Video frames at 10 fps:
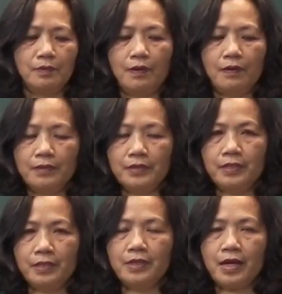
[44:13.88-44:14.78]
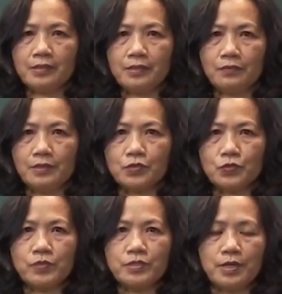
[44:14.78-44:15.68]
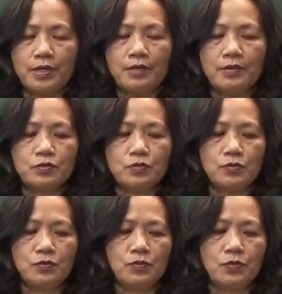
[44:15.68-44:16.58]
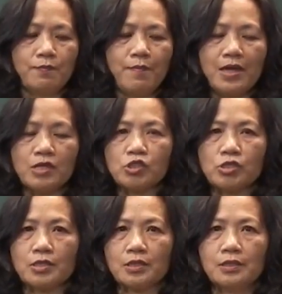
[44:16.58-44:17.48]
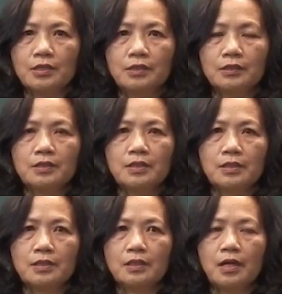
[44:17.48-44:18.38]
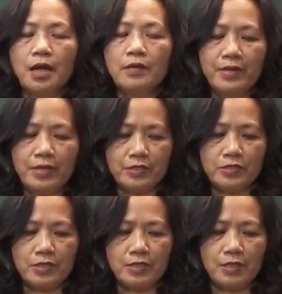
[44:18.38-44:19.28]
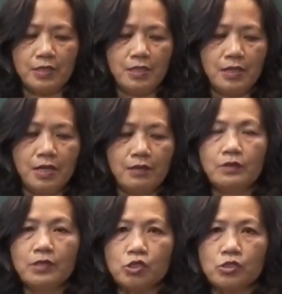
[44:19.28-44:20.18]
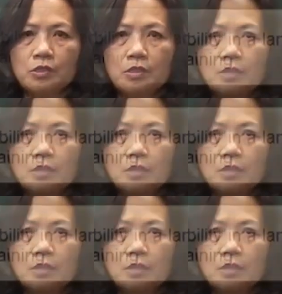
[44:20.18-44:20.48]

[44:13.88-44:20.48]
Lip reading: Or in other words, we say to measure the ability in language.